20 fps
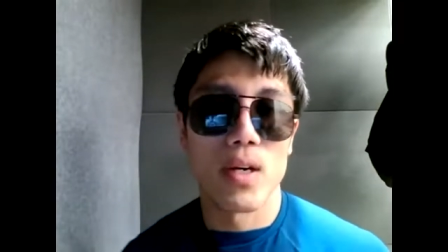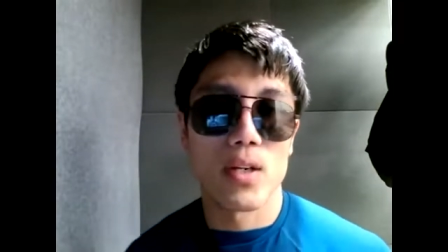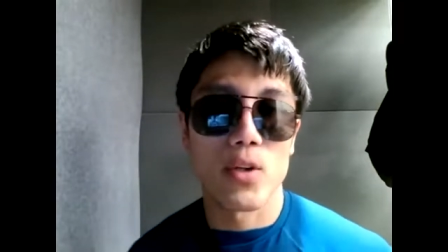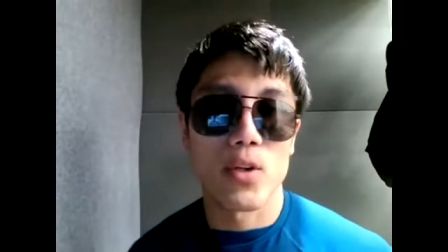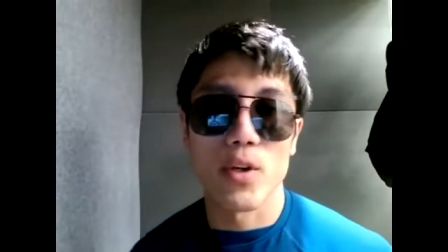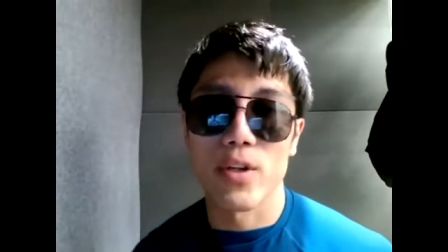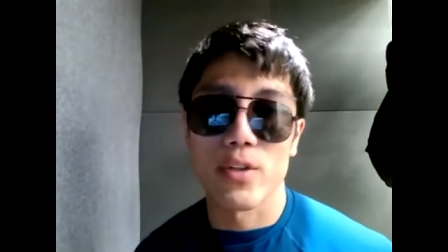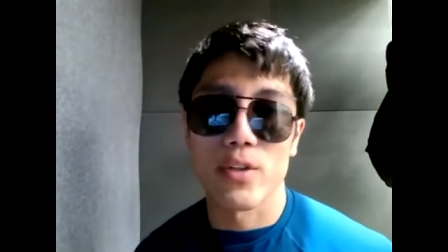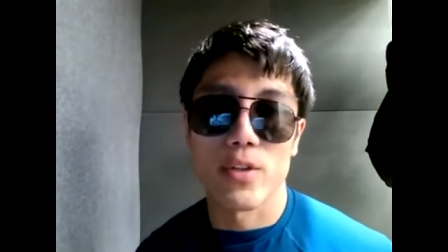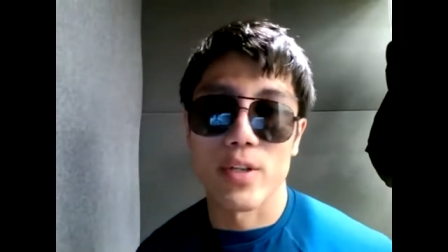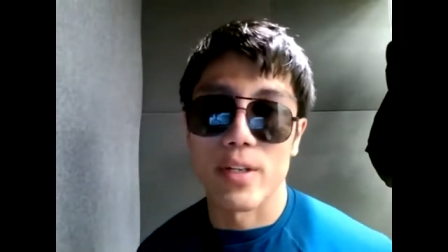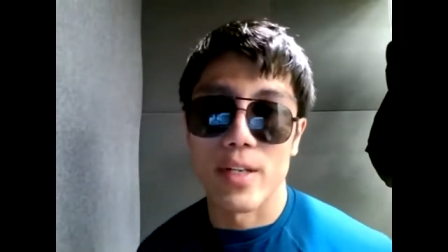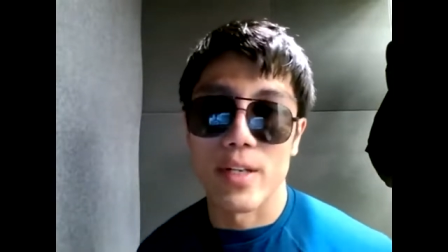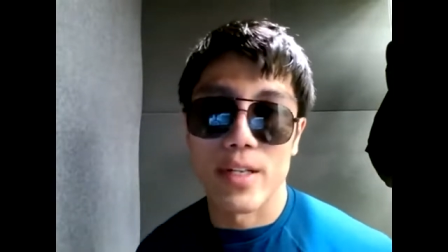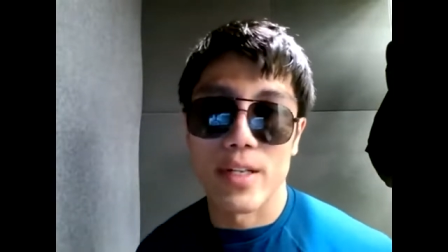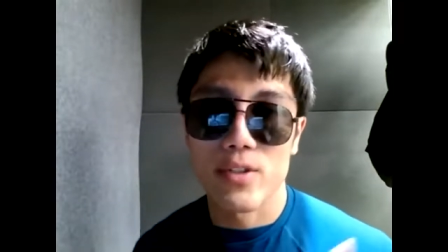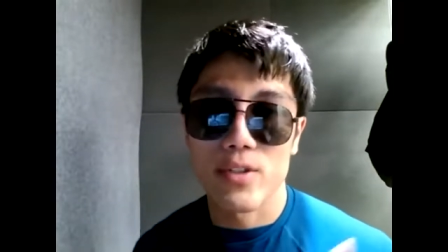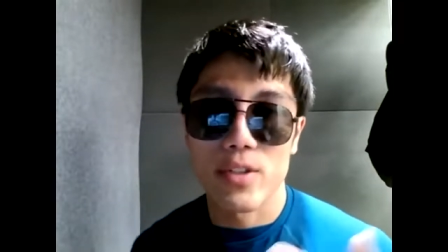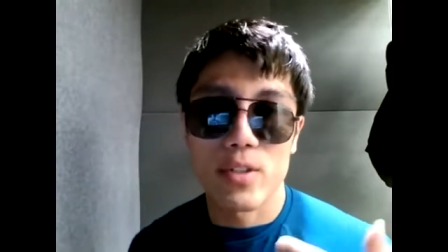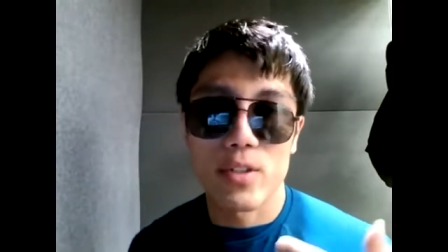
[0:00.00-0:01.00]
according to the
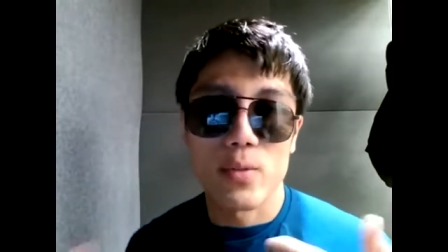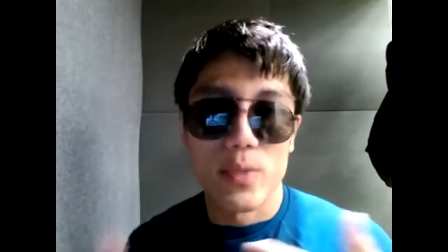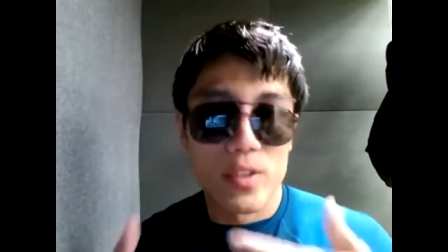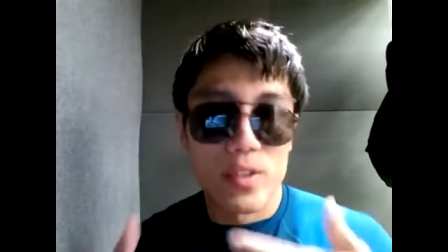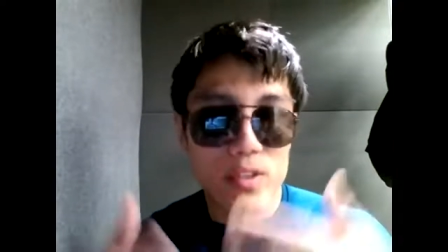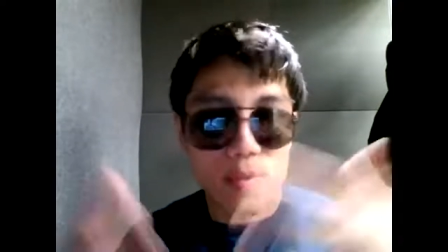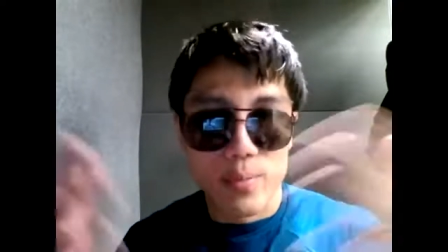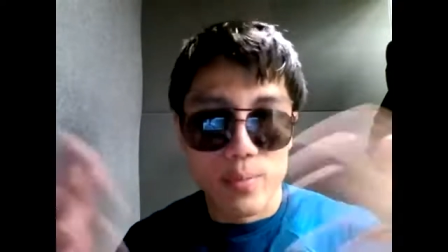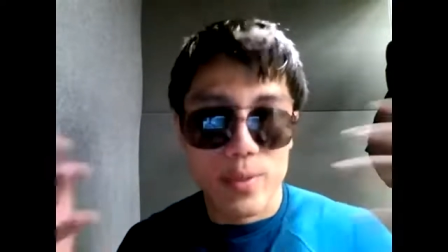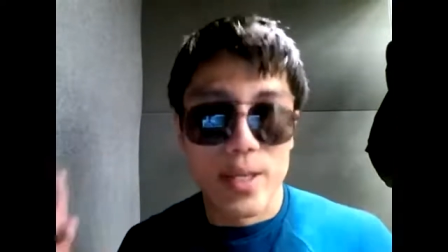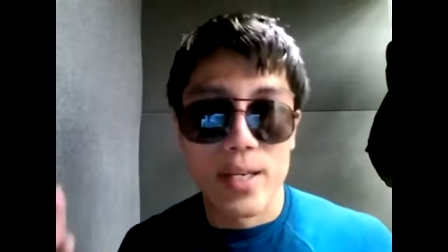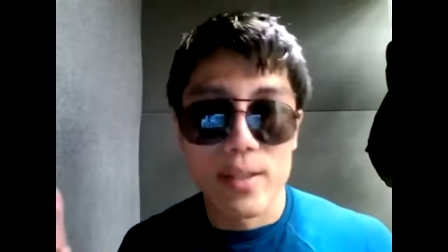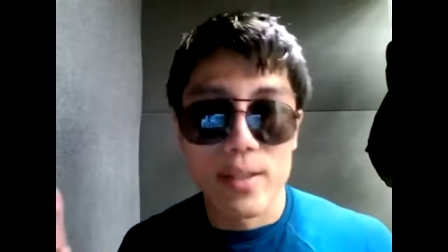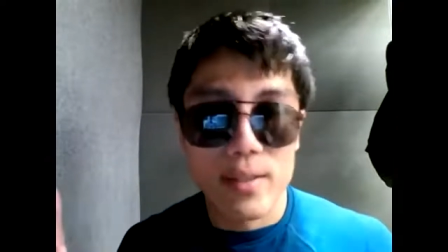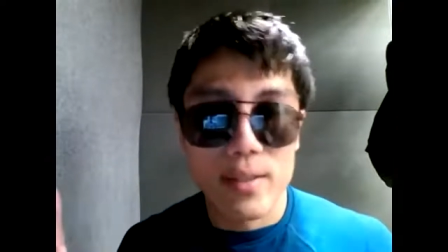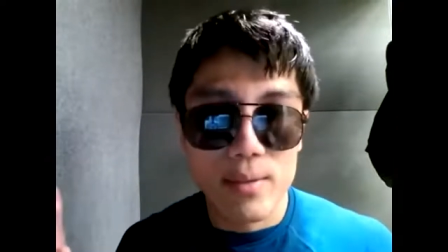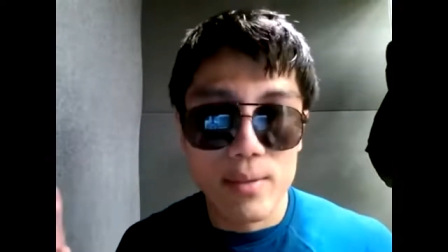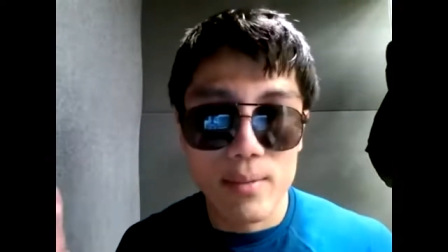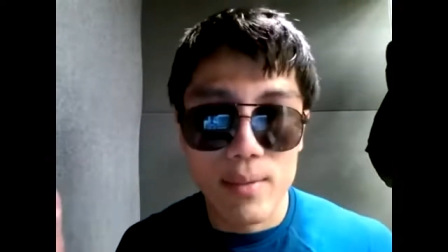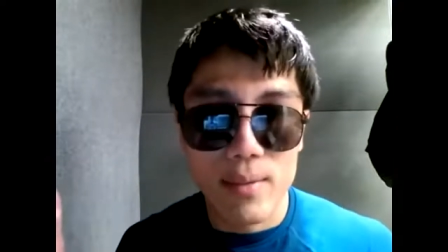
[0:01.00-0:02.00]
nature, will
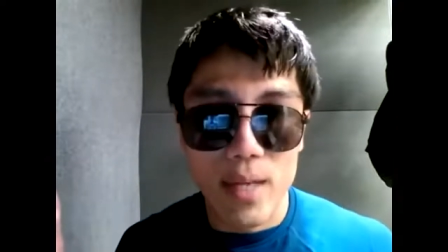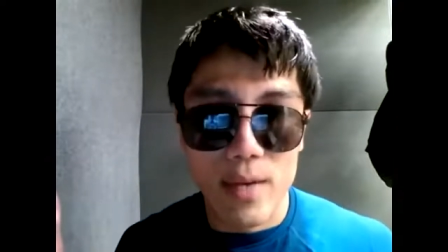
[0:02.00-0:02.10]
spread